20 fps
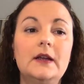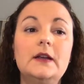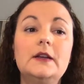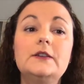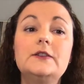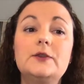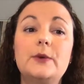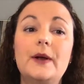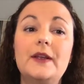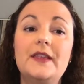
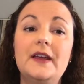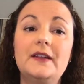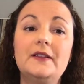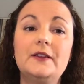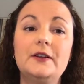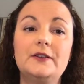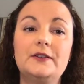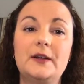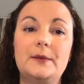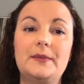So I then
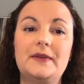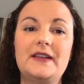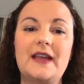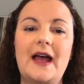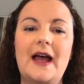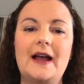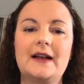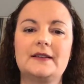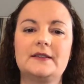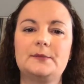looked up
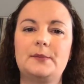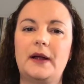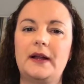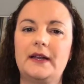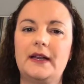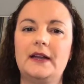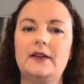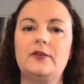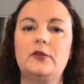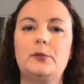attacks by
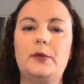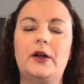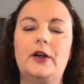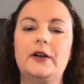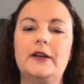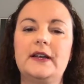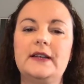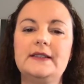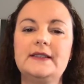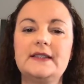Native
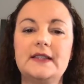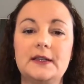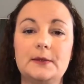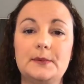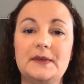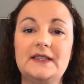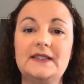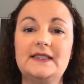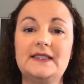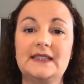Americans in the
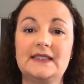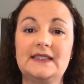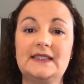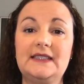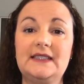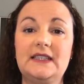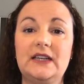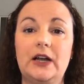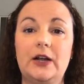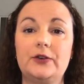
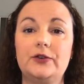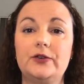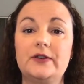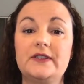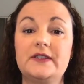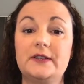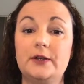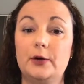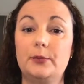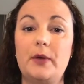
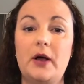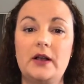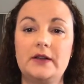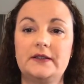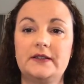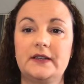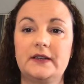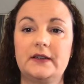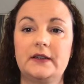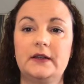mid-1600s near
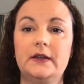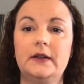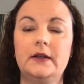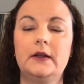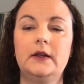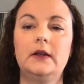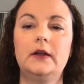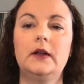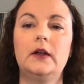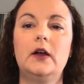Boston.
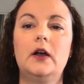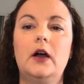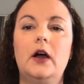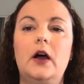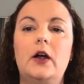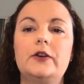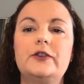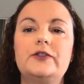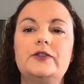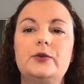
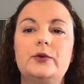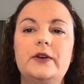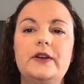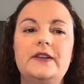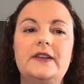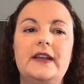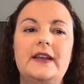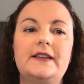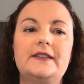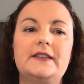Our story
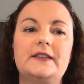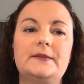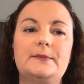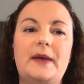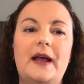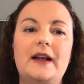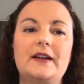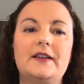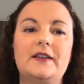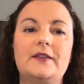takes us
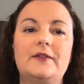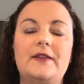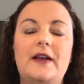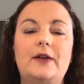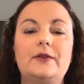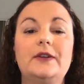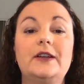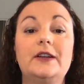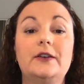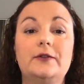back to the
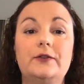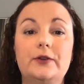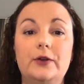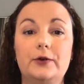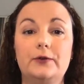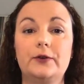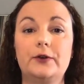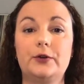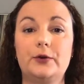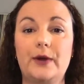founding of
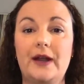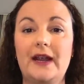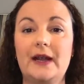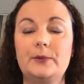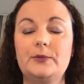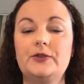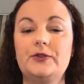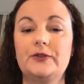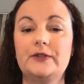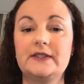Dover, New
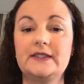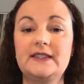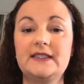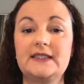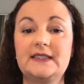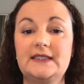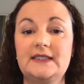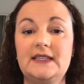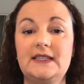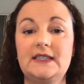Hampshire in
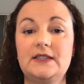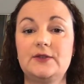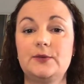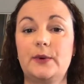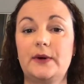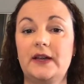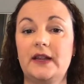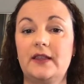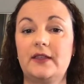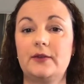
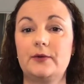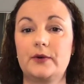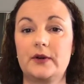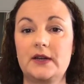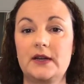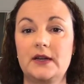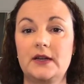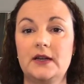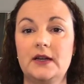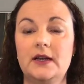1623.